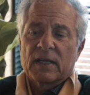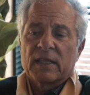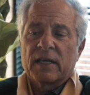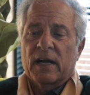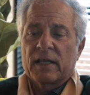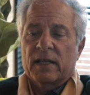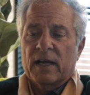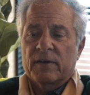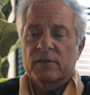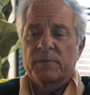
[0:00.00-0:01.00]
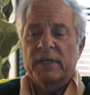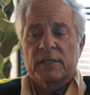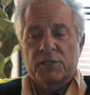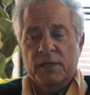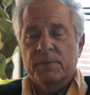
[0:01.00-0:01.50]
They either have to be
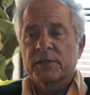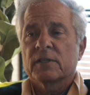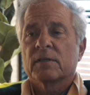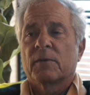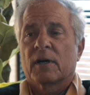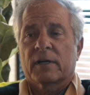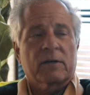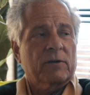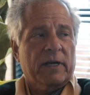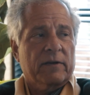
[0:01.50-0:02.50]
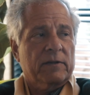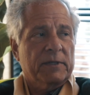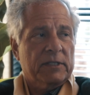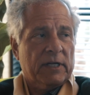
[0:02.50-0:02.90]
the cheapest in the market or they have to be